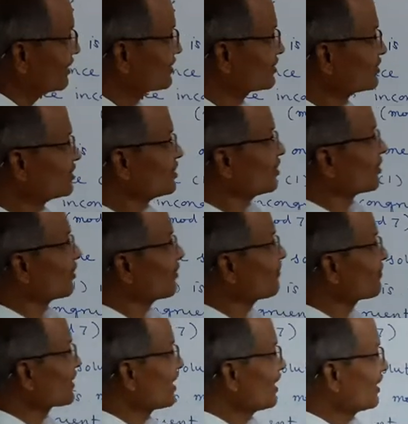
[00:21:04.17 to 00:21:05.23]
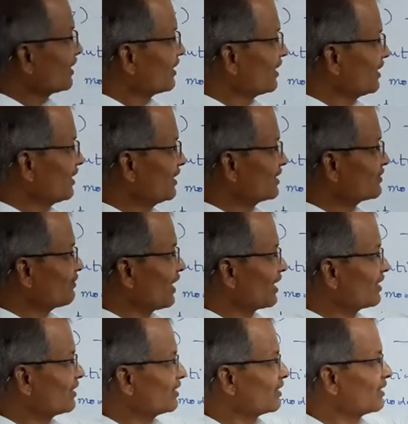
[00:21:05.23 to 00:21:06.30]
is 0, t is
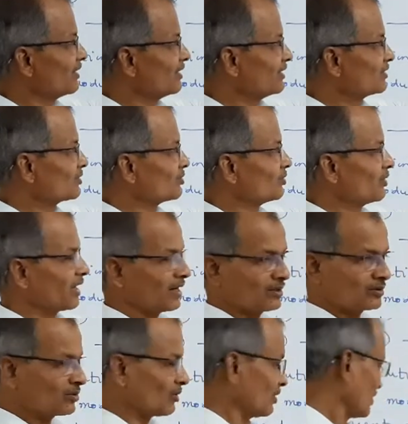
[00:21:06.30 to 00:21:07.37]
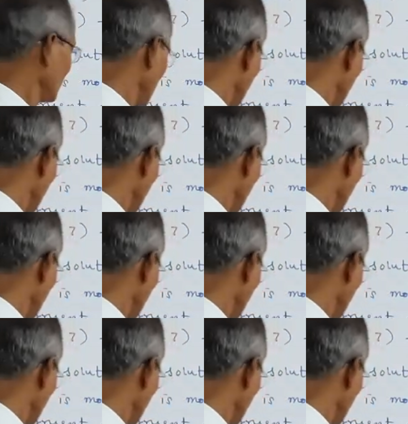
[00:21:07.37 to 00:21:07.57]
1, t is 2, and so on.